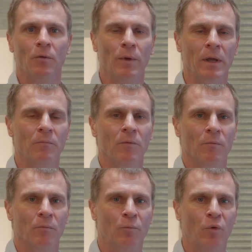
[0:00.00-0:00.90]
we
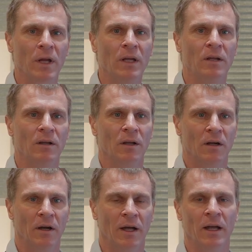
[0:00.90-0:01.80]
bring
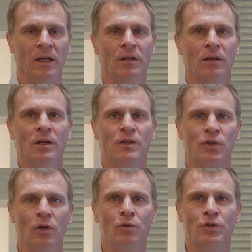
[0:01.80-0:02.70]
a
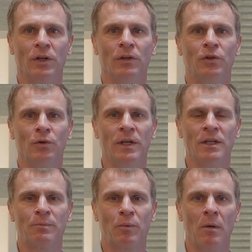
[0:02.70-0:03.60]
solution to
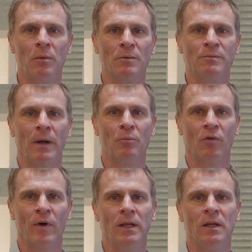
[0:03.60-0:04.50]
these problems by
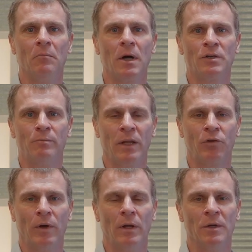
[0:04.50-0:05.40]
providing much
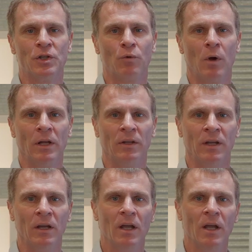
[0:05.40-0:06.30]
better image
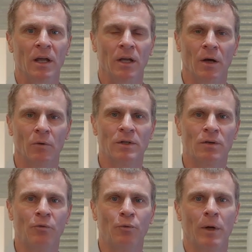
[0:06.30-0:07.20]
quality in our
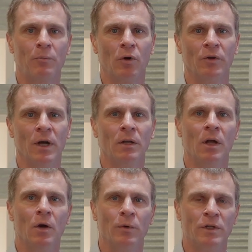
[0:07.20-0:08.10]
software product,
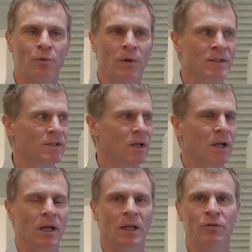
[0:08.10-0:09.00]
which fits
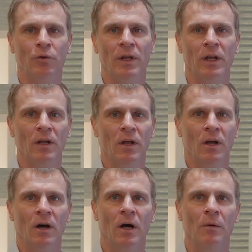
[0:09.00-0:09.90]
into the
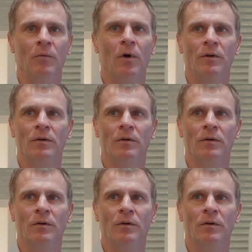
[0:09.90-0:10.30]
um,